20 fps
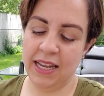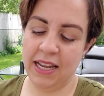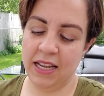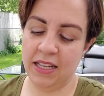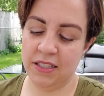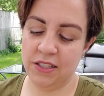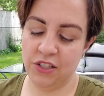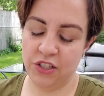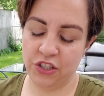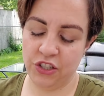
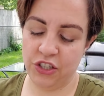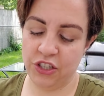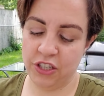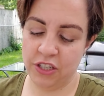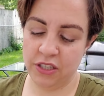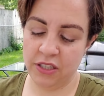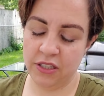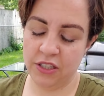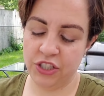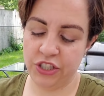
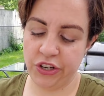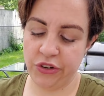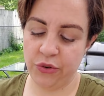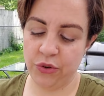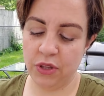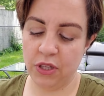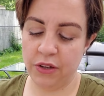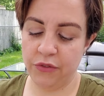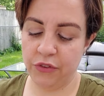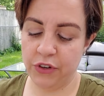Cancer,
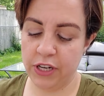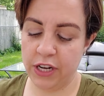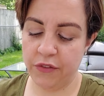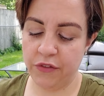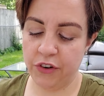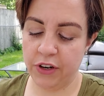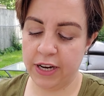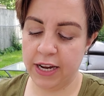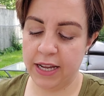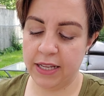general love reading
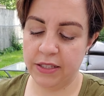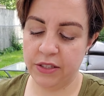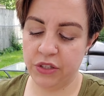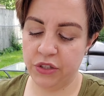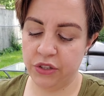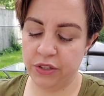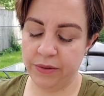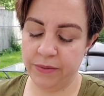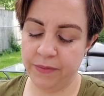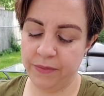for
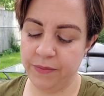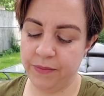Cancer.